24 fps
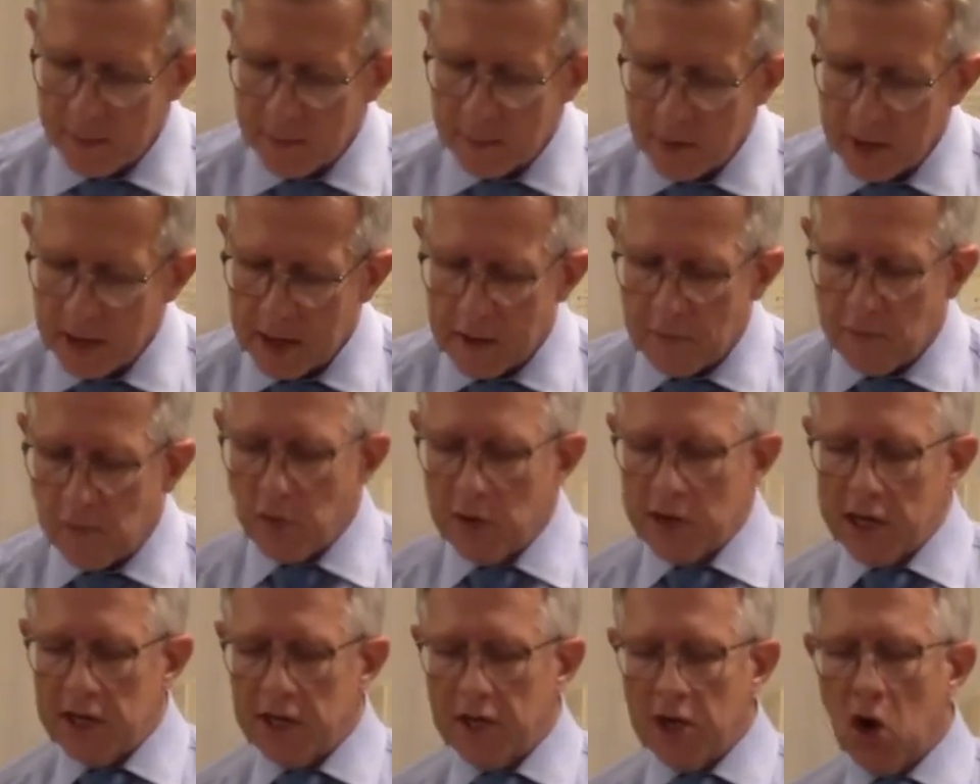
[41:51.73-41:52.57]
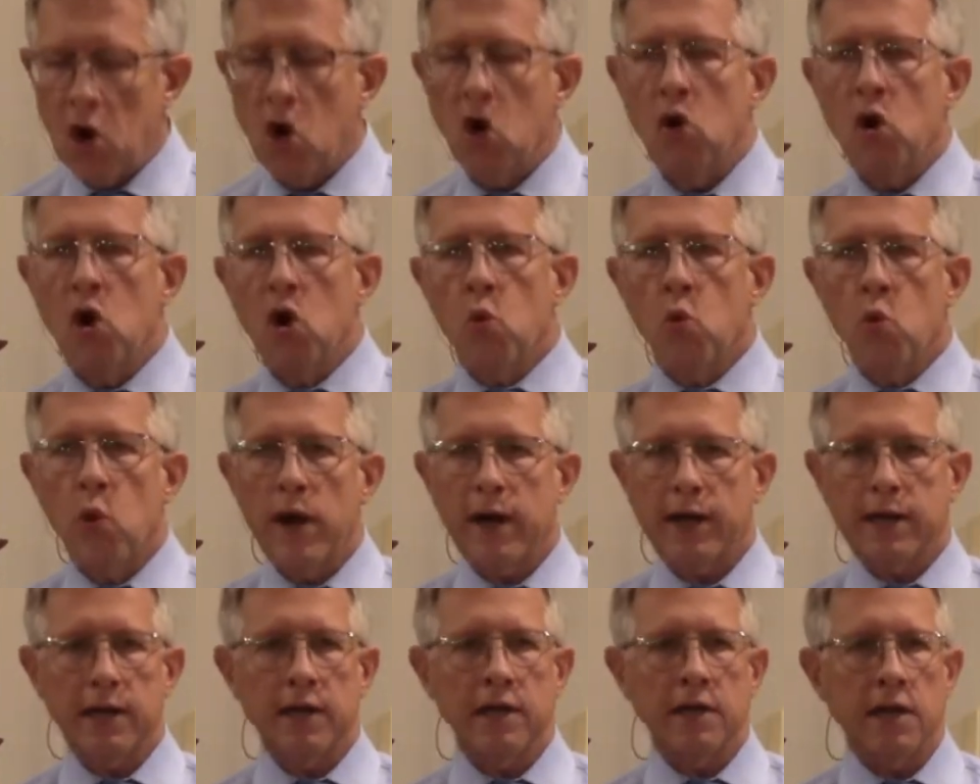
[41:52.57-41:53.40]
If we don't
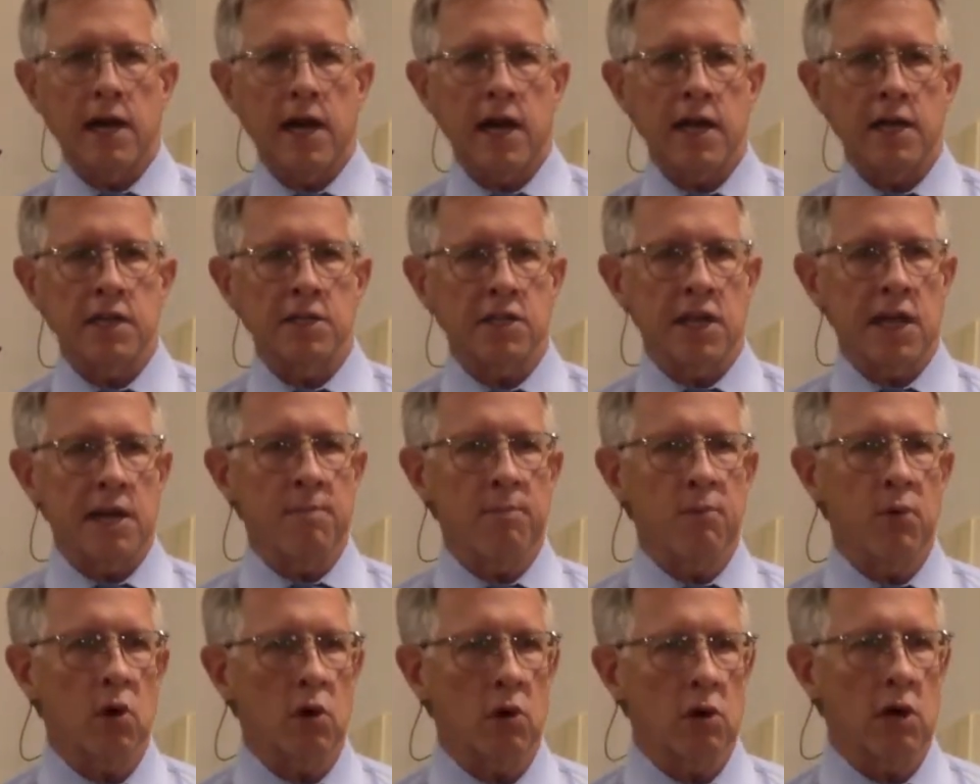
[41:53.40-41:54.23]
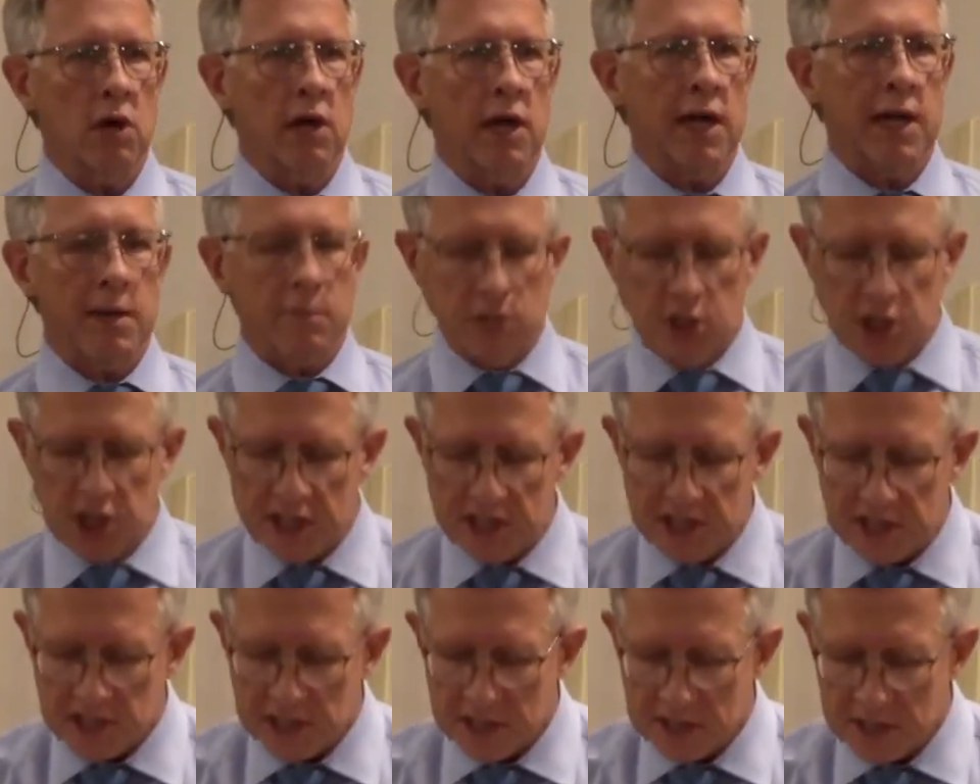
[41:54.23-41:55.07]
recognize and proclaim
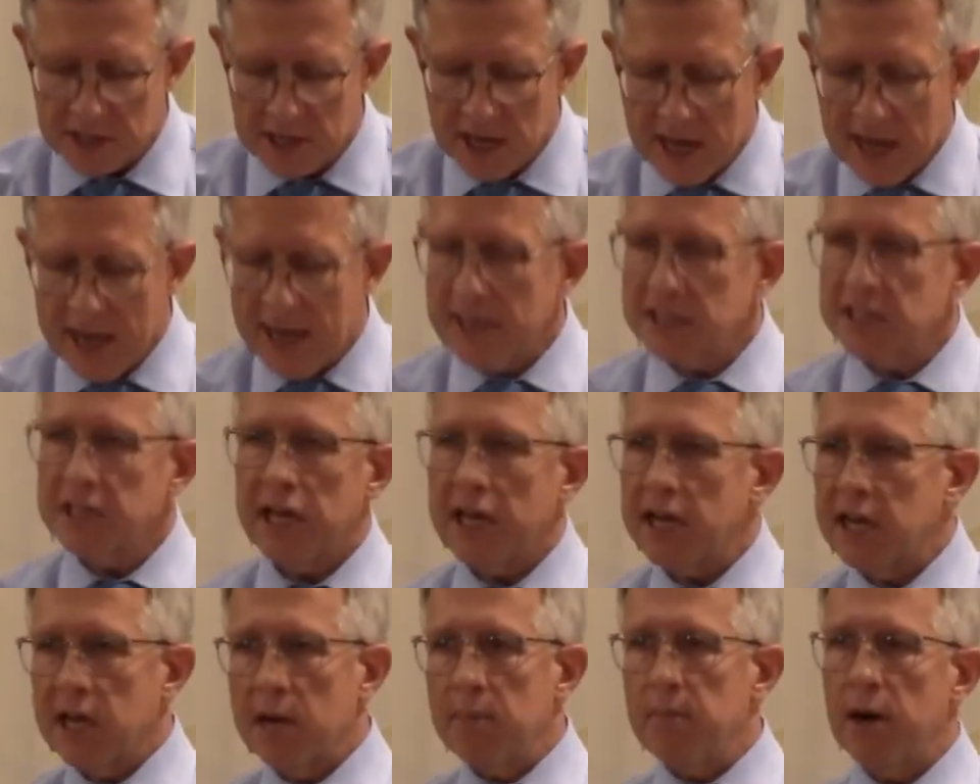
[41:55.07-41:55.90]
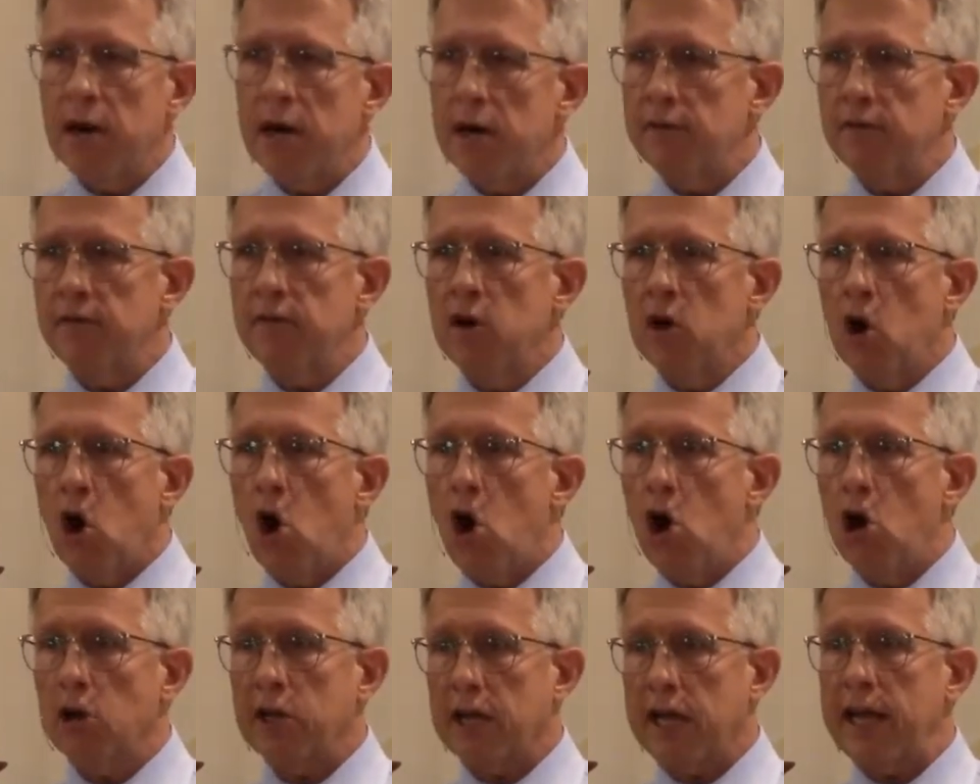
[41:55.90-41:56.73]
Jesus as King above
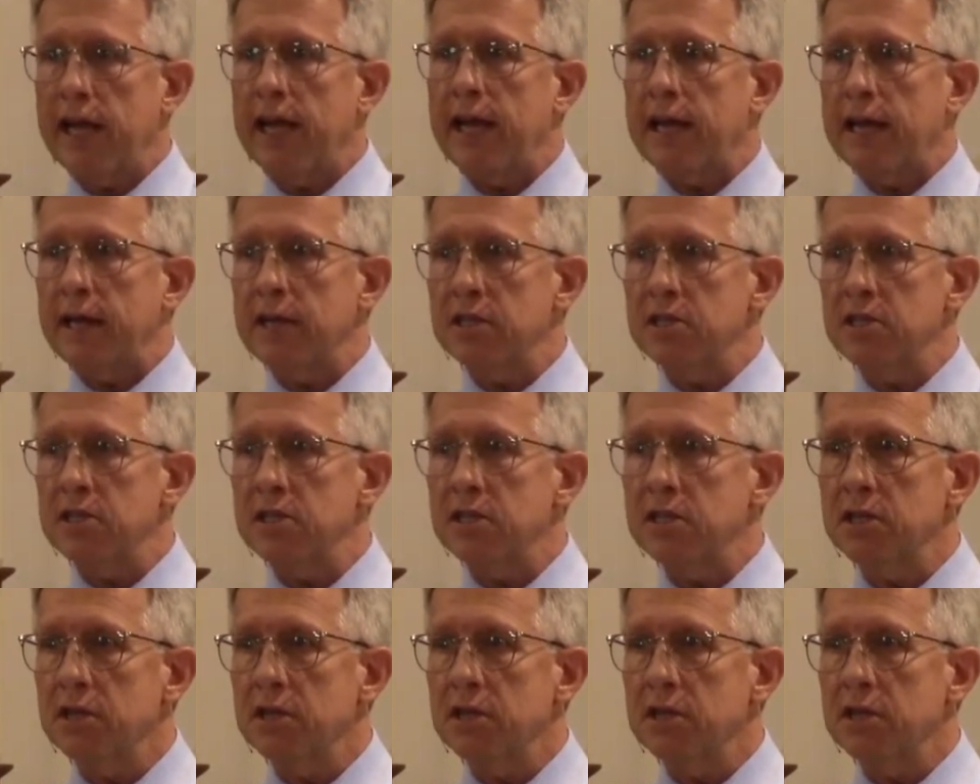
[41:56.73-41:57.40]
all kings,